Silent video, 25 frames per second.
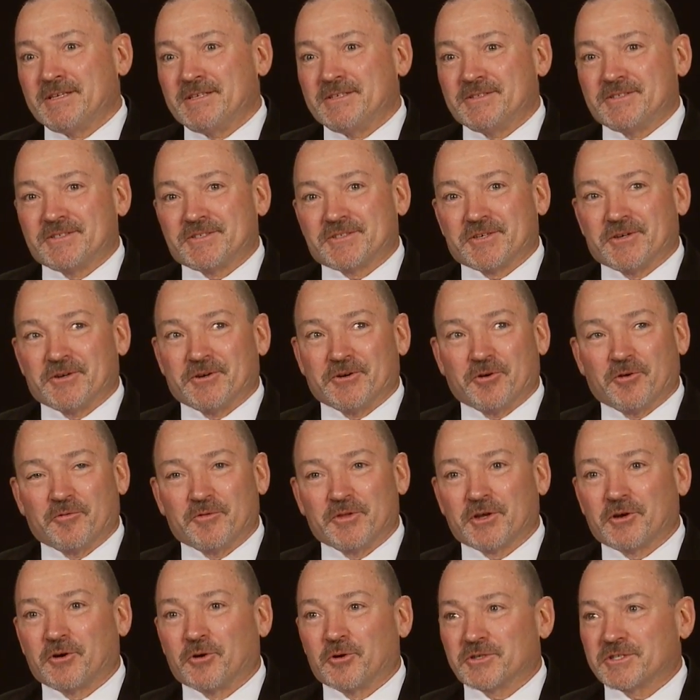So over
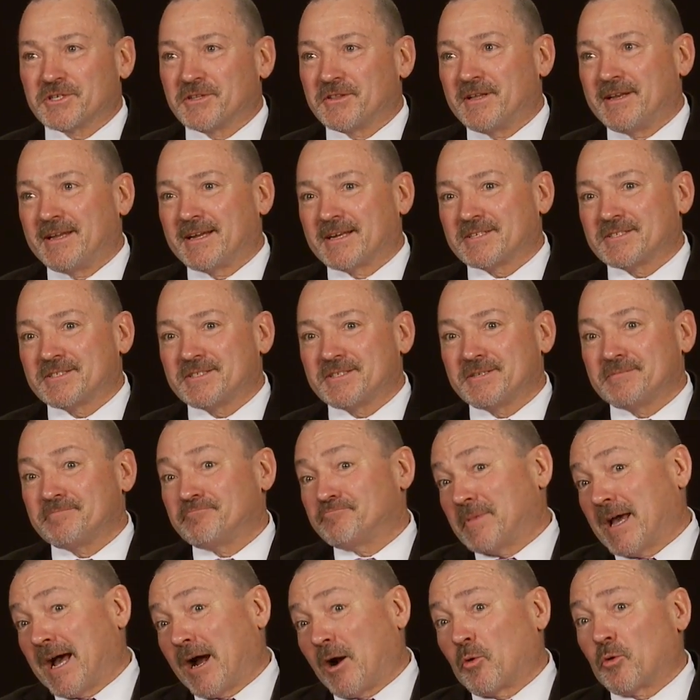the course of the next
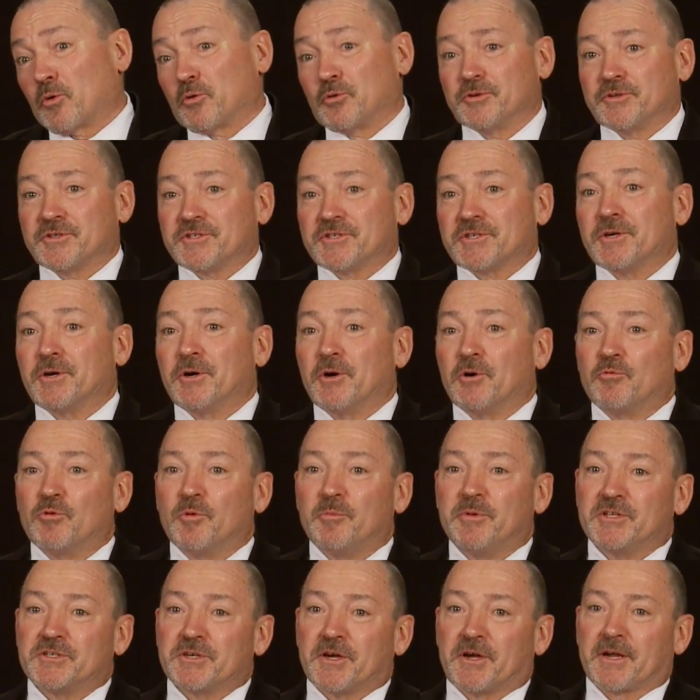hour or so, we'll
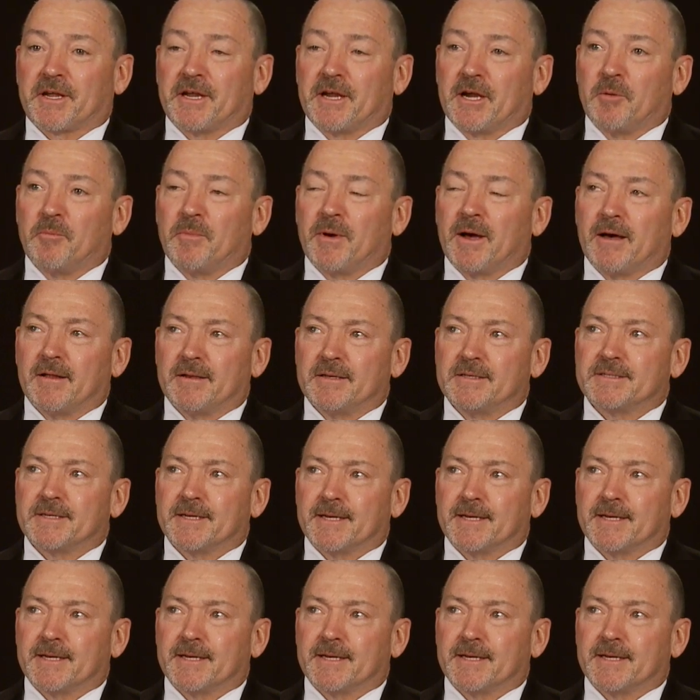be talking about